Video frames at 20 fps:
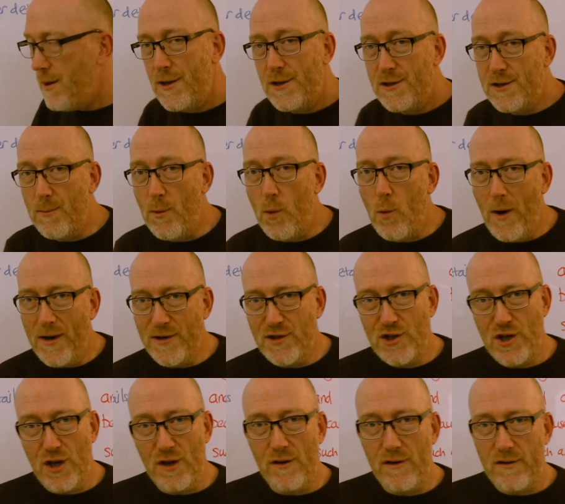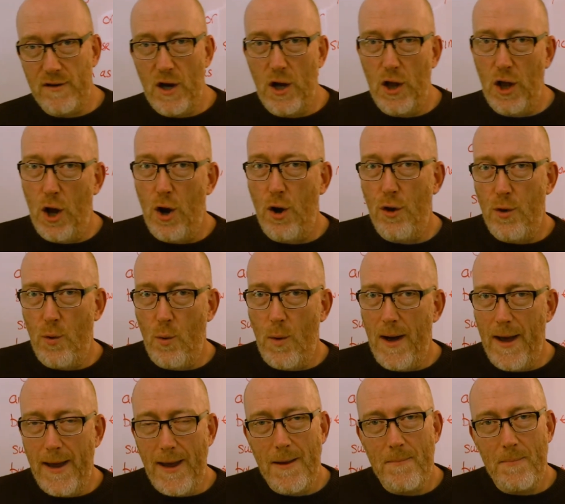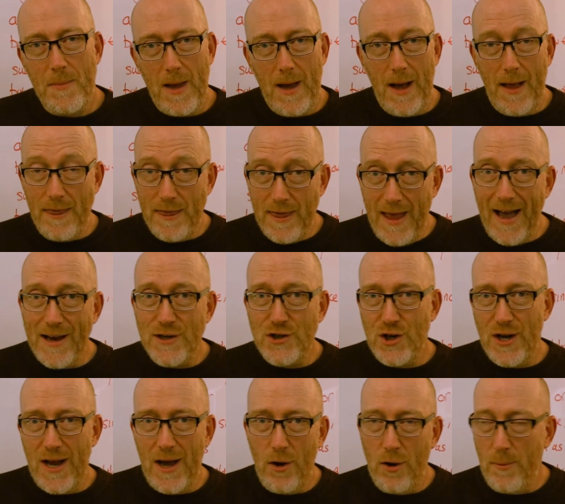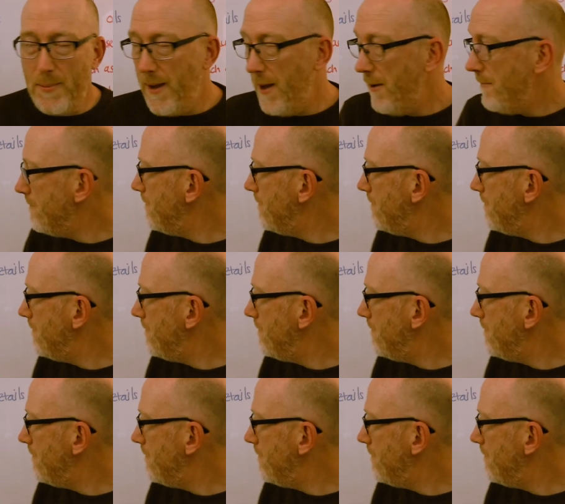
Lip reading: some questions along the way, and that should help you.